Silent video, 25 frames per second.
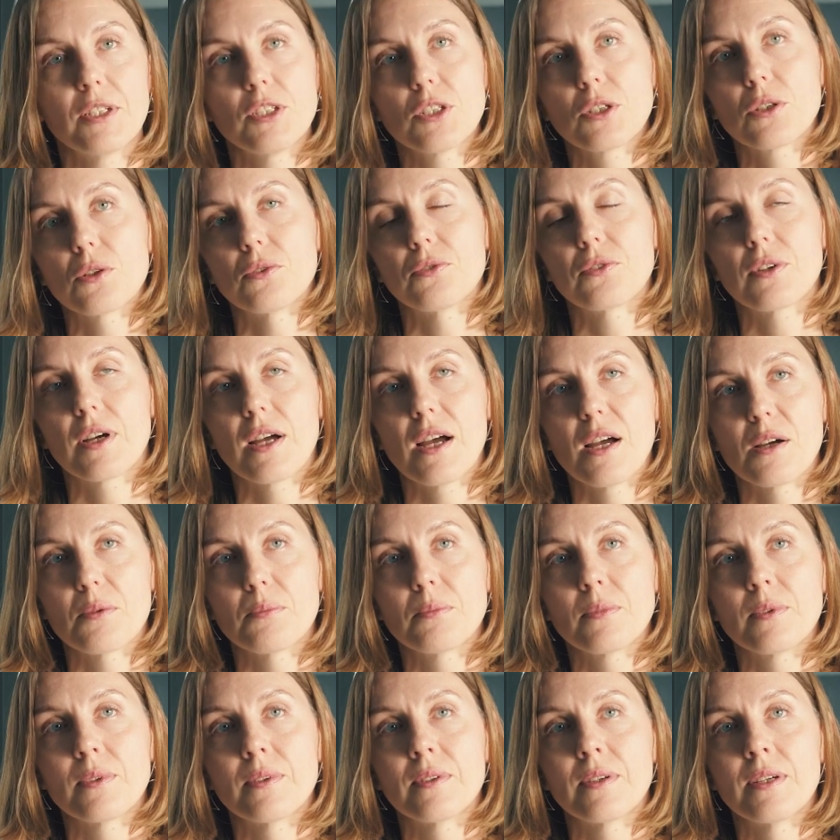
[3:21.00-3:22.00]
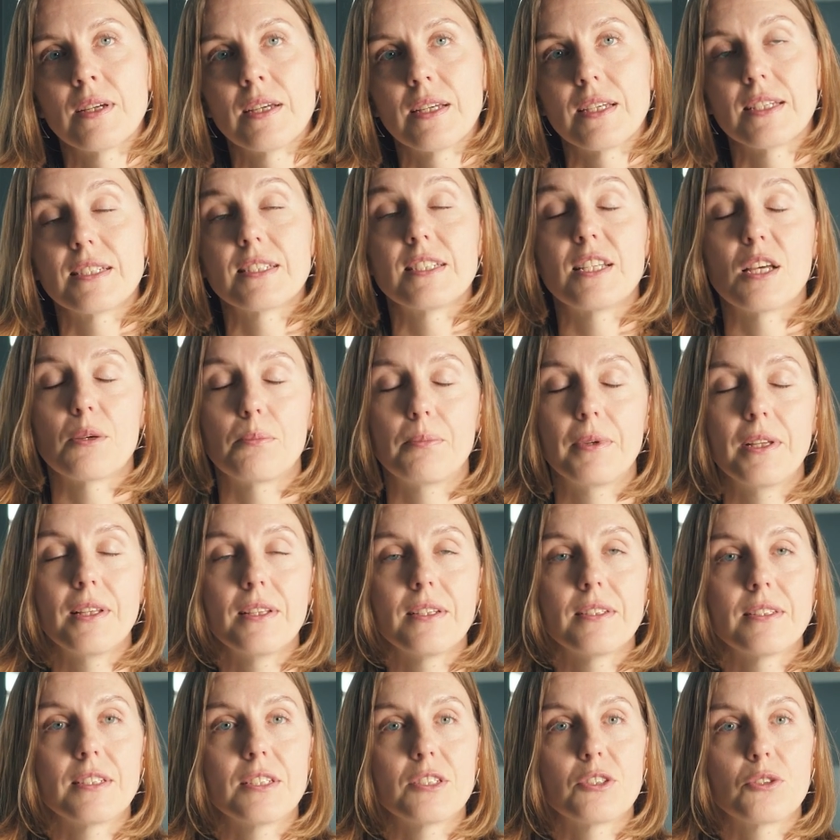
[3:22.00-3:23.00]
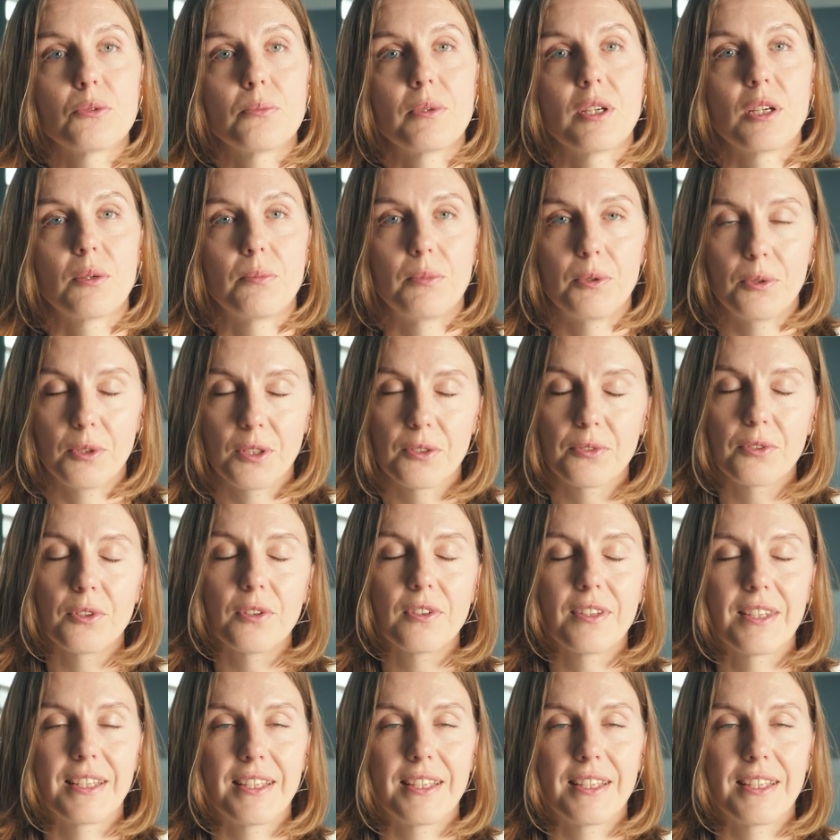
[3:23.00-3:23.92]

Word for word: magic of calm is the ability to make beautiful